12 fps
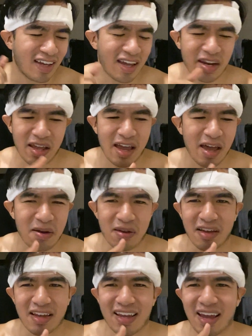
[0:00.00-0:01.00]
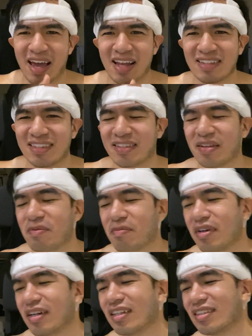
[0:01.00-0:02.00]
and I had some
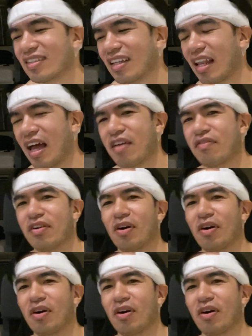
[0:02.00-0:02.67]
saliva